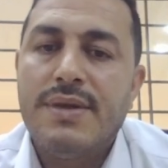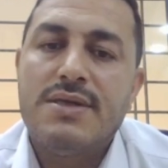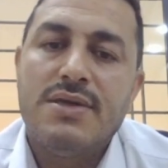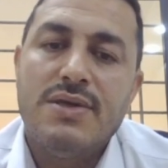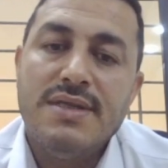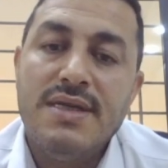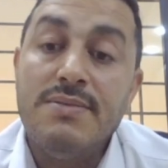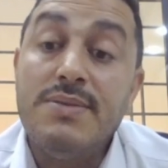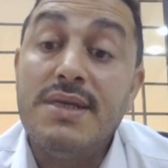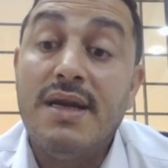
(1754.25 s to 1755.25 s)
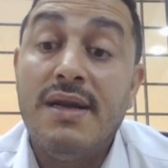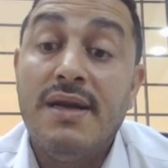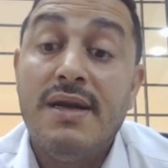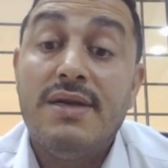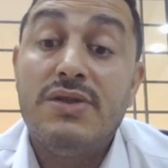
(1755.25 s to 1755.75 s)
So stem cell
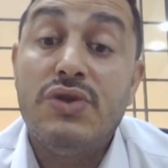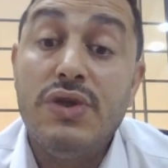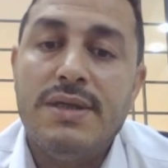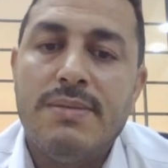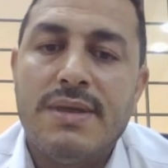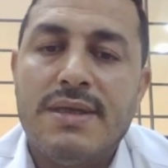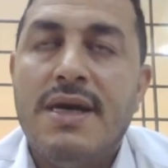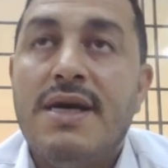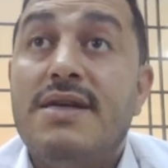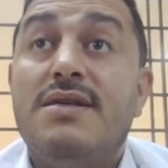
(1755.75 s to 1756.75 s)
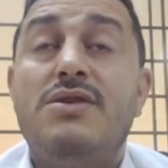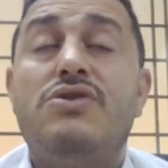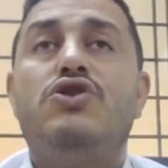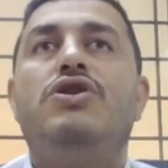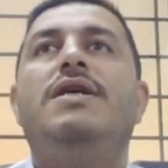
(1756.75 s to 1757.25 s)
treatment.
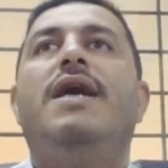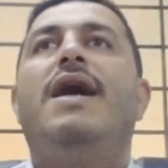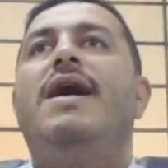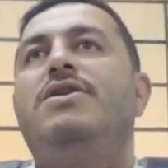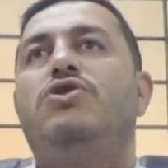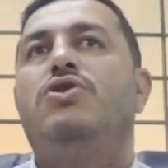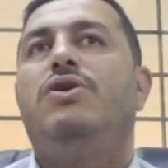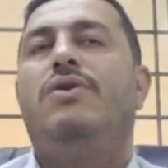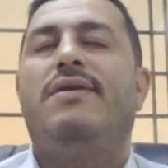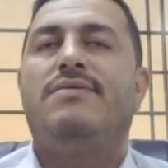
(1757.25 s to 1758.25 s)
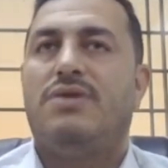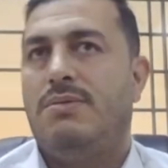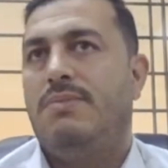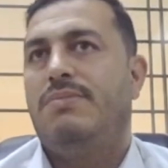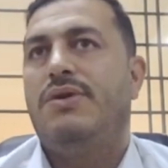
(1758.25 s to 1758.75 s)
Surgery, actually, you have to
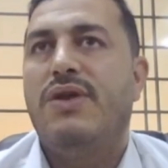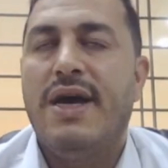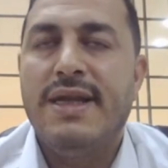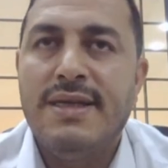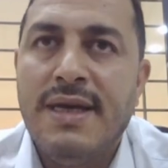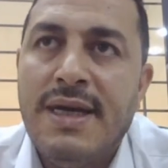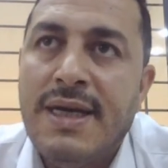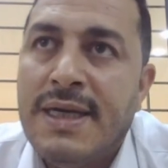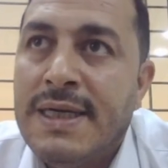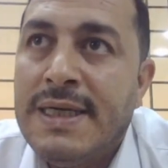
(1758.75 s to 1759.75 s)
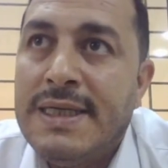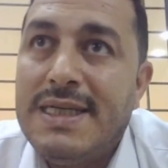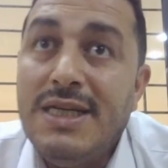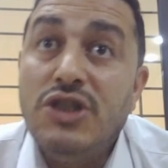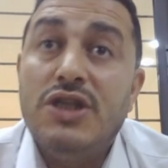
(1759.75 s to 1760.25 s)
remember that
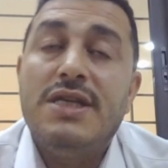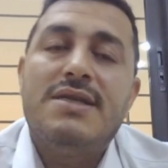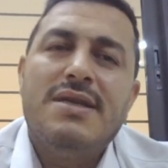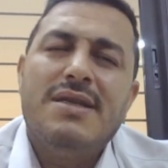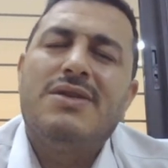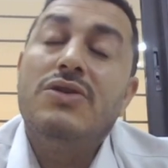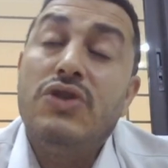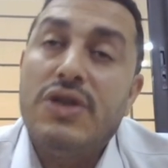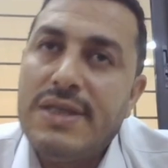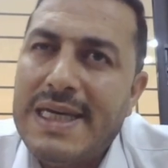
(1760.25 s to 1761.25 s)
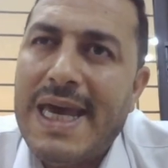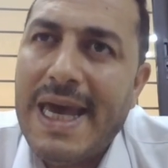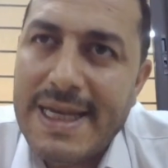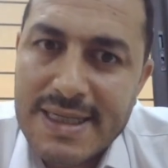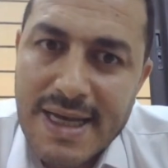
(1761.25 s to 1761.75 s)
surgery is not
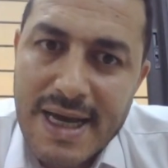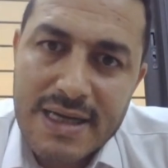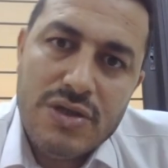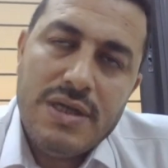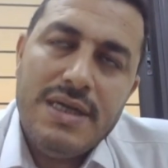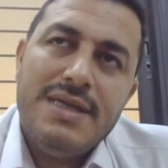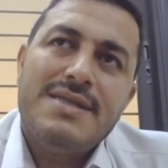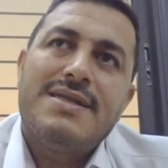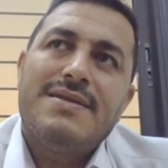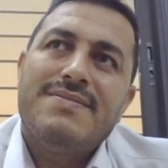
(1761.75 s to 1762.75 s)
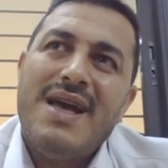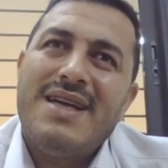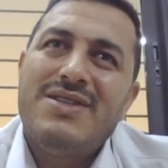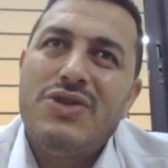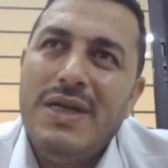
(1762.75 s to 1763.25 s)
contraindicated. Actually, it's
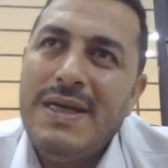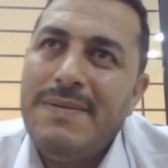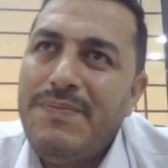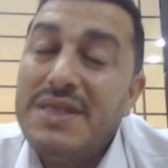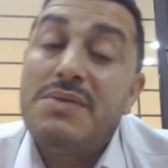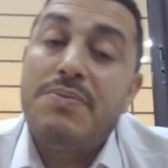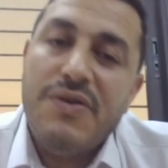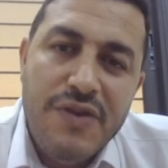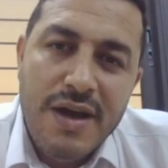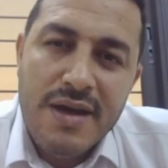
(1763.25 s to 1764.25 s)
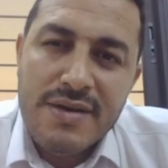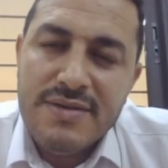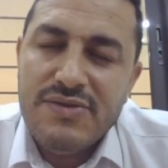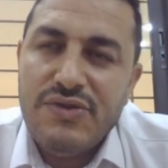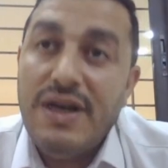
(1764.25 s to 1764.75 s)
actually not preferred,
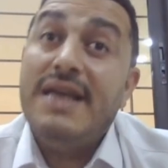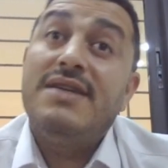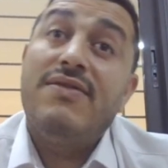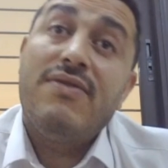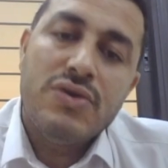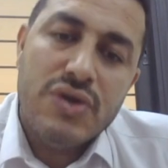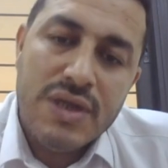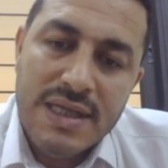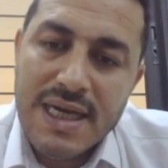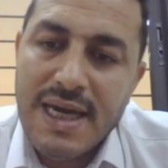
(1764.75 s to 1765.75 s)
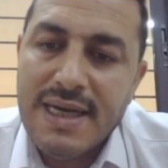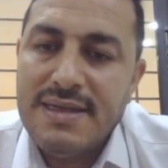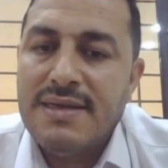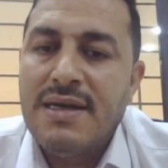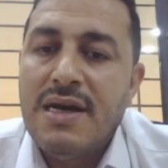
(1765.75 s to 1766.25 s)
relative
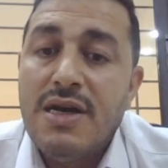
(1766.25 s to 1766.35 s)
contraindicated.